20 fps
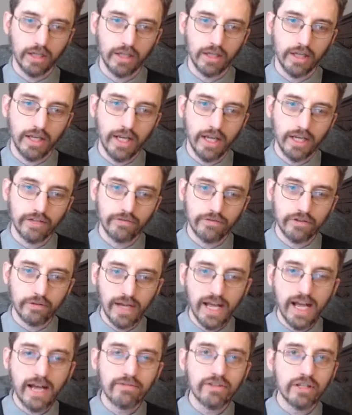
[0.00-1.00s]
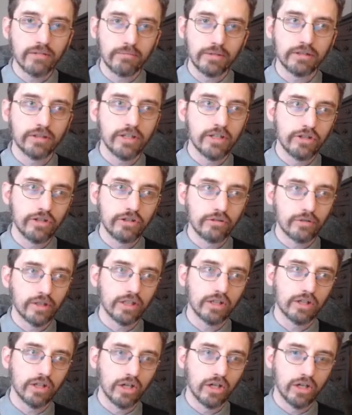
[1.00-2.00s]
And if you have the ability to do it
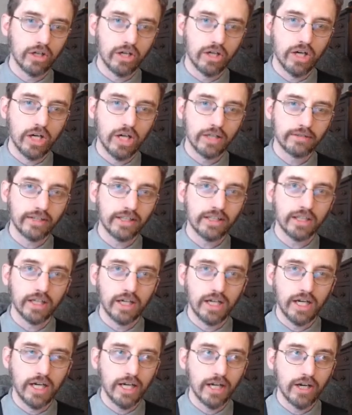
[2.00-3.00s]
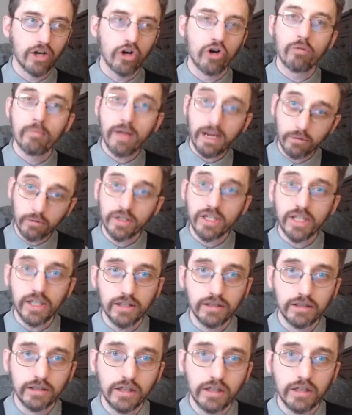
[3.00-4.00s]
on like a home equity,
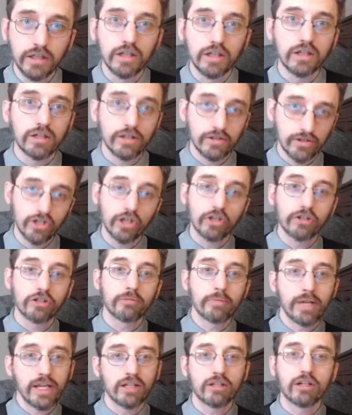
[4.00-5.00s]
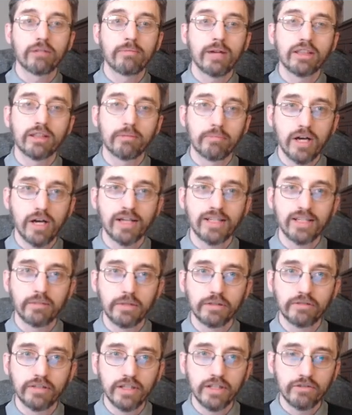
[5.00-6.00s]
consult your banker about the
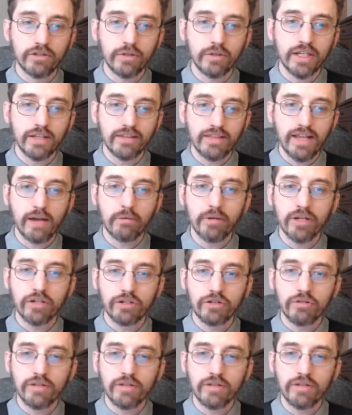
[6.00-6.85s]
possibility of doing it that way too.